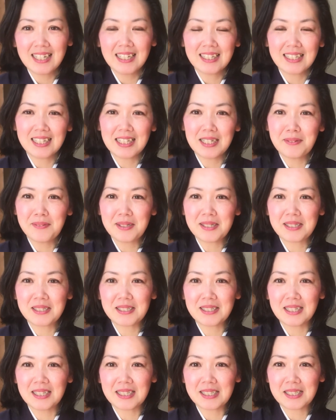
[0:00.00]
that was
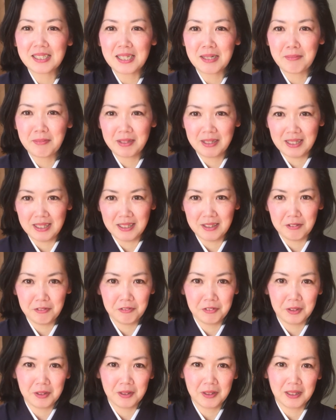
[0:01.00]
a summer year for
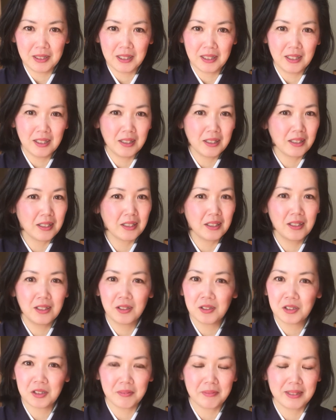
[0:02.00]
a
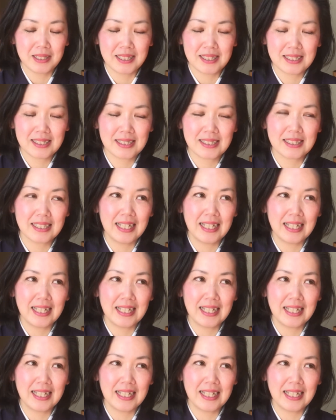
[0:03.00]
lot of us.